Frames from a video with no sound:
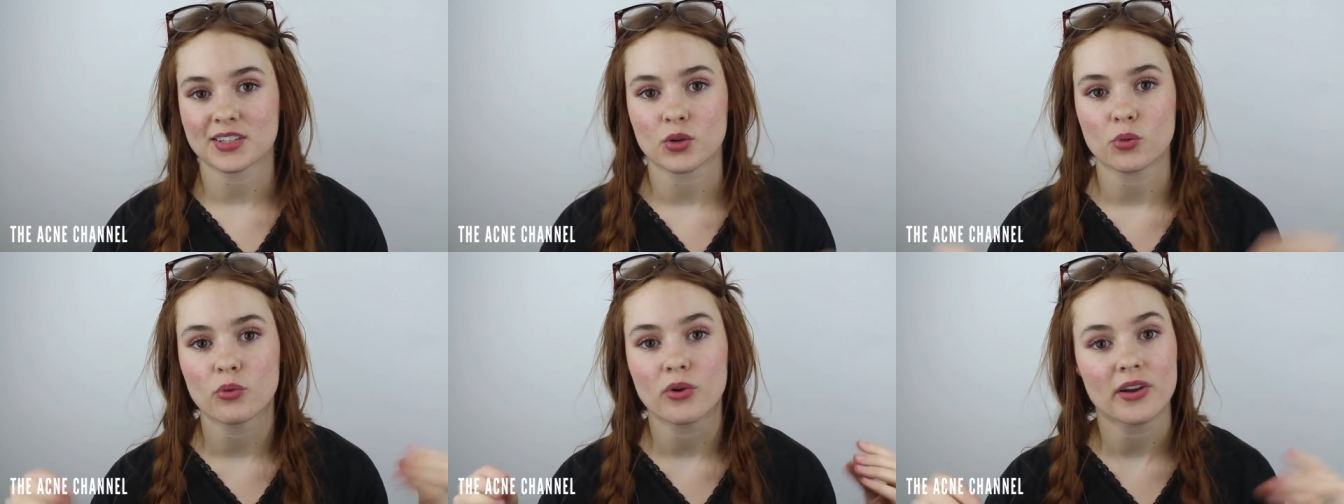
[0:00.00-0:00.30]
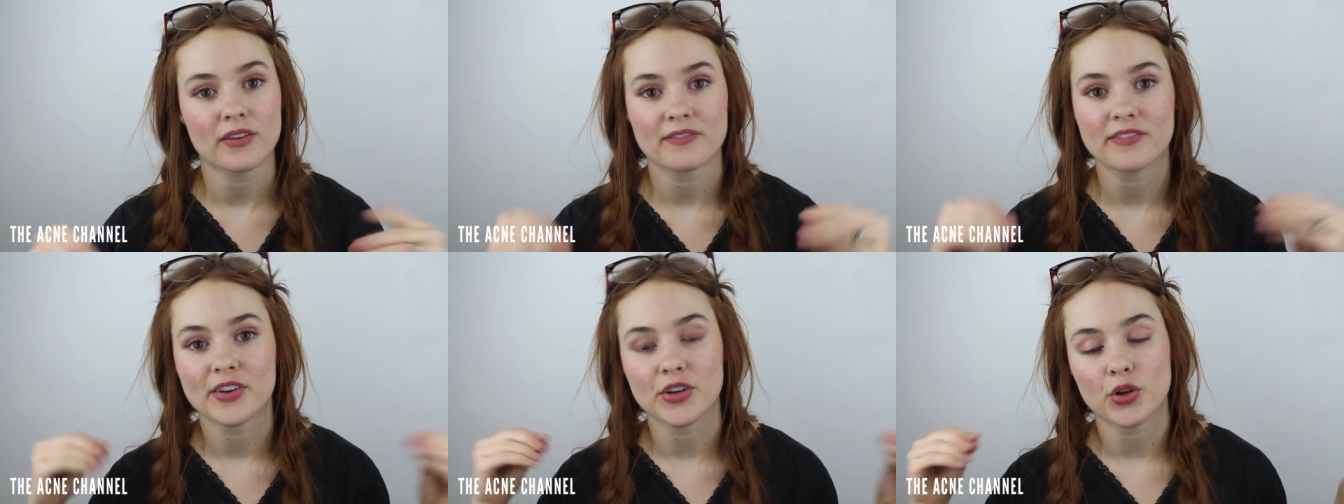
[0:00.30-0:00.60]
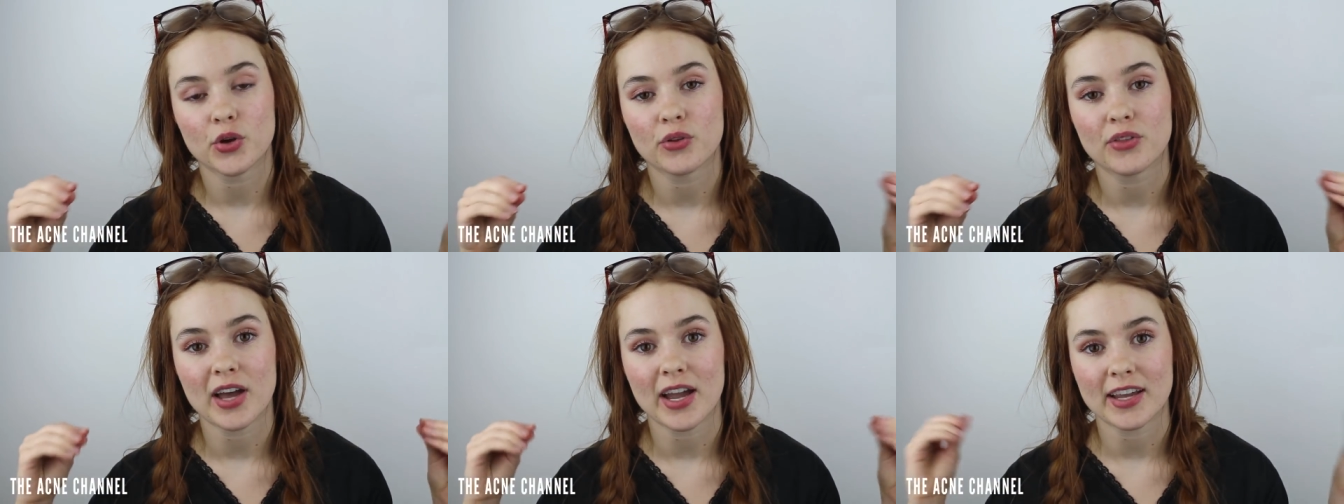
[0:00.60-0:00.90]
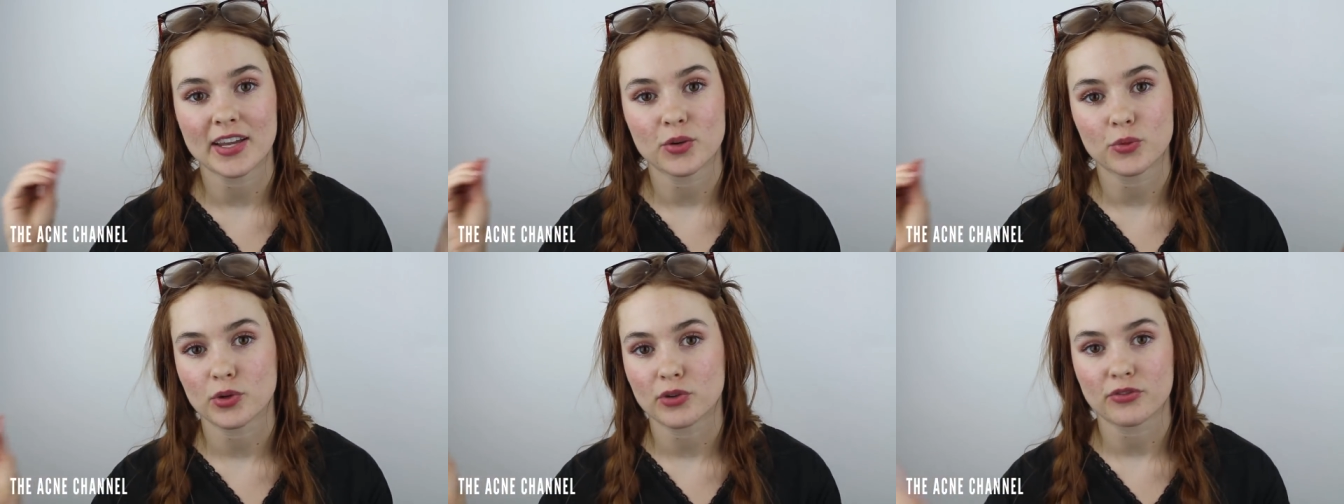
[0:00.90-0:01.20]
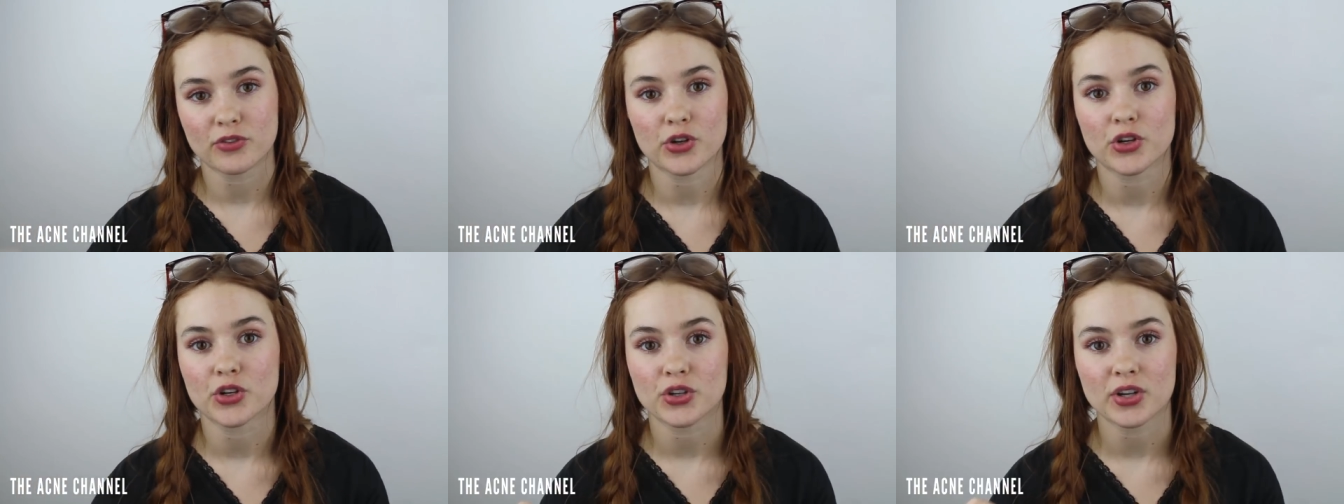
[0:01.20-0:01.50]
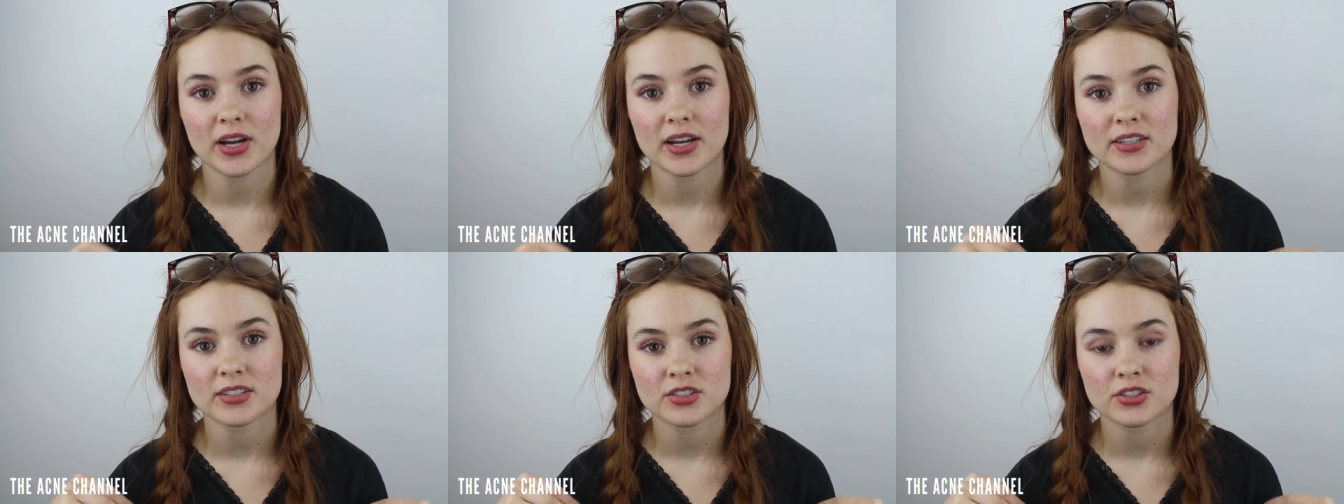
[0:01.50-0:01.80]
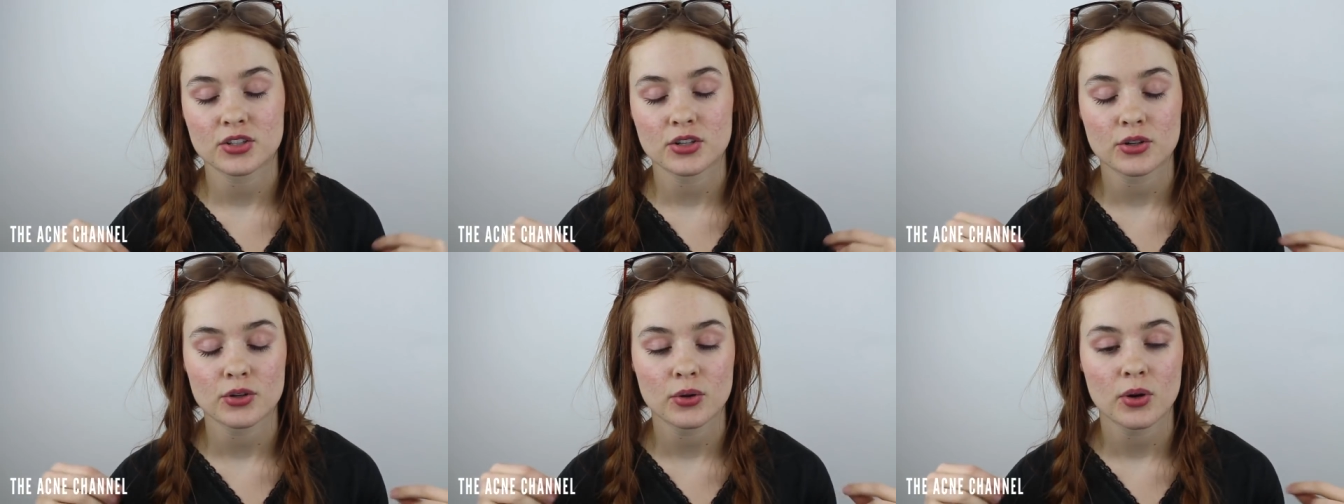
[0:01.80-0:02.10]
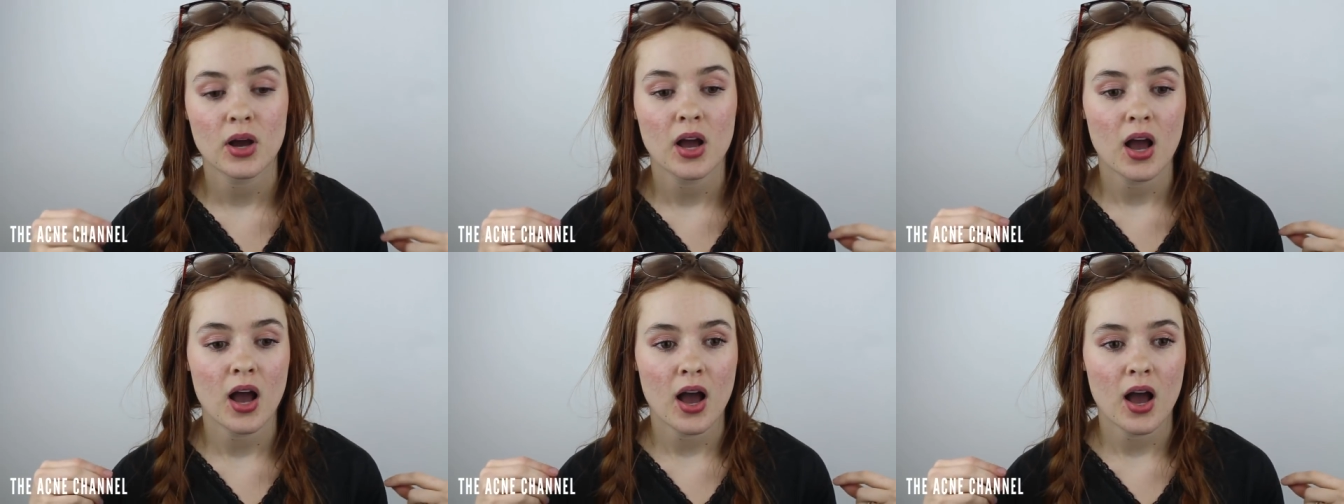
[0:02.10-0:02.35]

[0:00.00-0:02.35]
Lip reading: like one video that I can refer you guys to